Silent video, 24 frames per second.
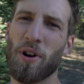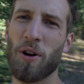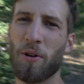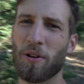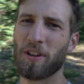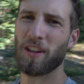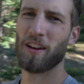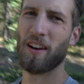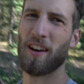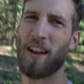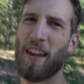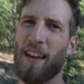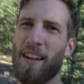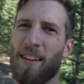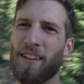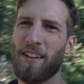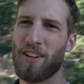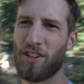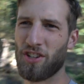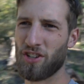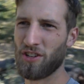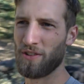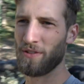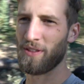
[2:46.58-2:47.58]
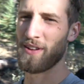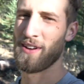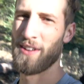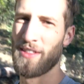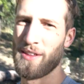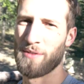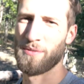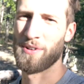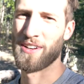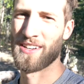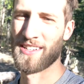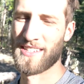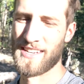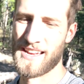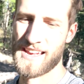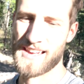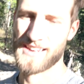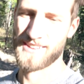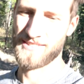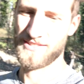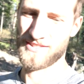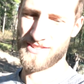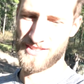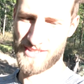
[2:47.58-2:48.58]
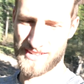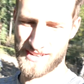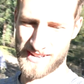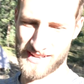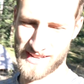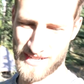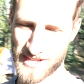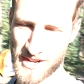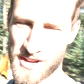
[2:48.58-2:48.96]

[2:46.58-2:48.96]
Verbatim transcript: broken nail issue there that went down. I